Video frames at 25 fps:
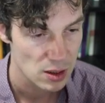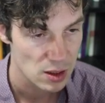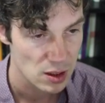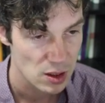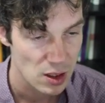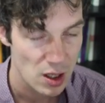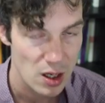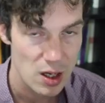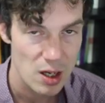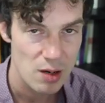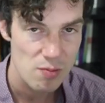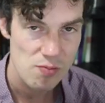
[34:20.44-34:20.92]

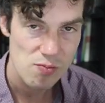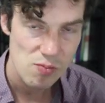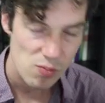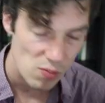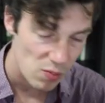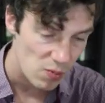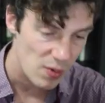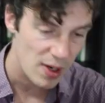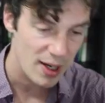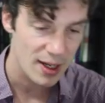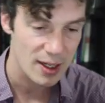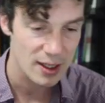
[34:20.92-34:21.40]

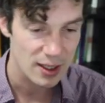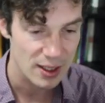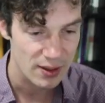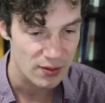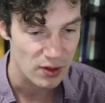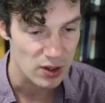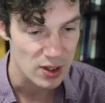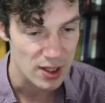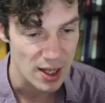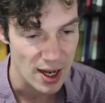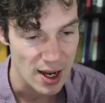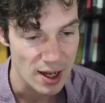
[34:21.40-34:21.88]
going to leave
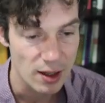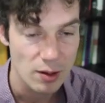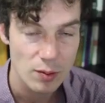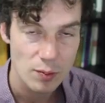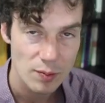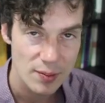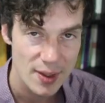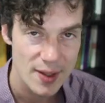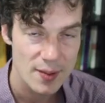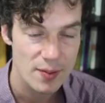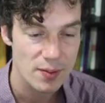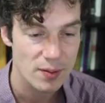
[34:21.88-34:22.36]
it there.
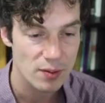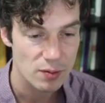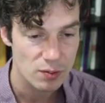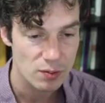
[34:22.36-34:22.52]
Maybe